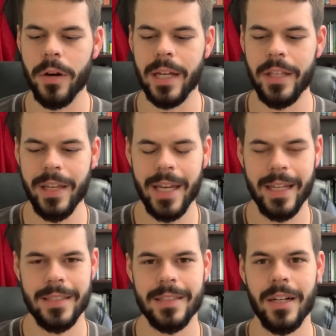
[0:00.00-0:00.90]
Now, you can't
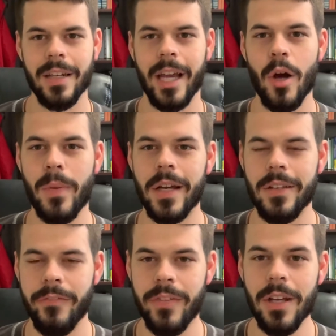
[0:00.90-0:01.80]
necessarily help how
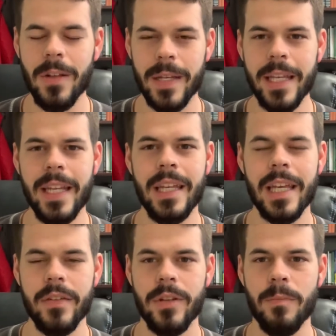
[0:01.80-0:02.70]
you feel at any
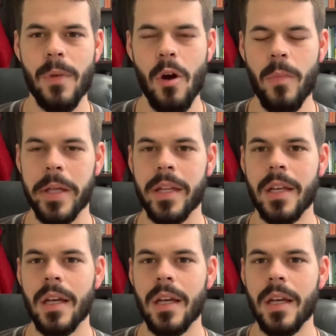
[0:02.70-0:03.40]
given moment,